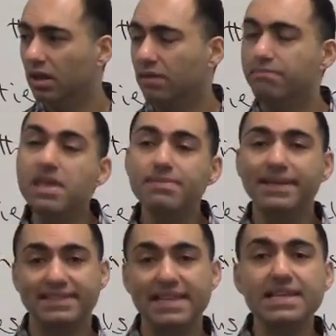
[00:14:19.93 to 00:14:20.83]
Maybe
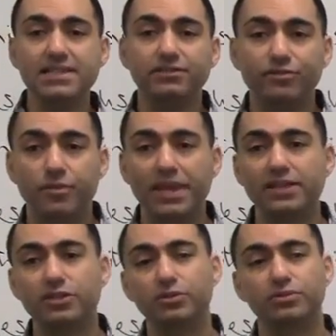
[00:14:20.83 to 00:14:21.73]
it's easier for me
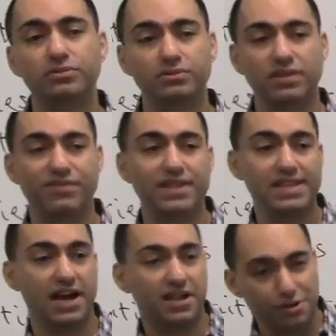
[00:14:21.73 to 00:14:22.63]
to defend
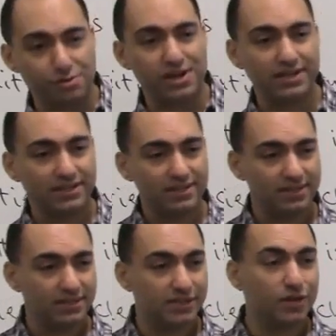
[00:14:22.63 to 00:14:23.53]
the other one,
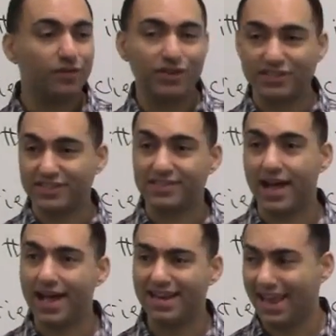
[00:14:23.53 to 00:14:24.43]
serving the
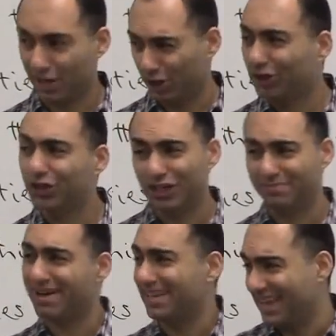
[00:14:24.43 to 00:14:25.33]
society, and look good
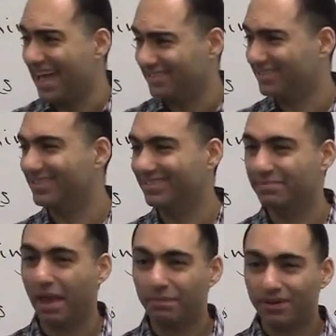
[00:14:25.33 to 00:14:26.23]
on my test
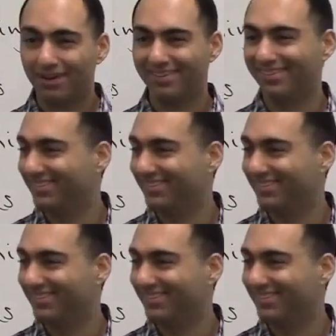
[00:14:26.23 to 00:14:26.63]
paper.